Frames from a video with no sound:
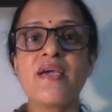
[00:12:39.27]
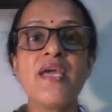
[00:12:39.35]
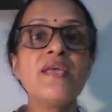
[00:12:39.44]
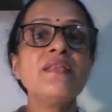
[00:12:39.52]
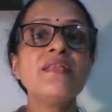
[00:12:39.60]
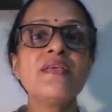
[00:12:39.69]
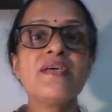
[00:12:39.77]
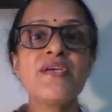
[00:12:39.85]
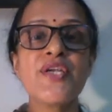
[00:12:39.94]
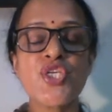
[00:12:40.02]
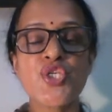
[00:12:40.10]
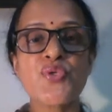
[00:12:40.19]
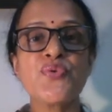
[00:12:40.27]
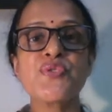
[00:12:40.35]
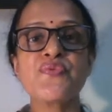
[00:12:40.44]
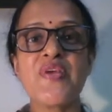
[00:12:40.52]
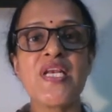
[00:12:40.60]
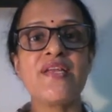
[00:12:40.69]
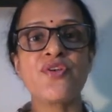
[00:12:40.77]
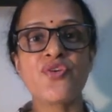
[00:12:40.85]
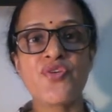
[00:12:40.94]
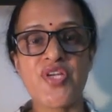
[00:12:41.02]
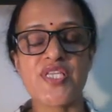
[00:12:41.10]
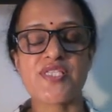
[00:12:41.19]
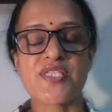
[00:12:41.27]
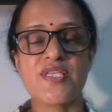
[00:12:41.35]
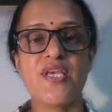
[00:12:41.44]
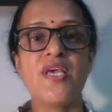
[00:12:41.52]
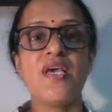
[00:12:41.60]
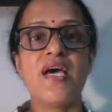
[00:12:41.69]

in their tissues will increase.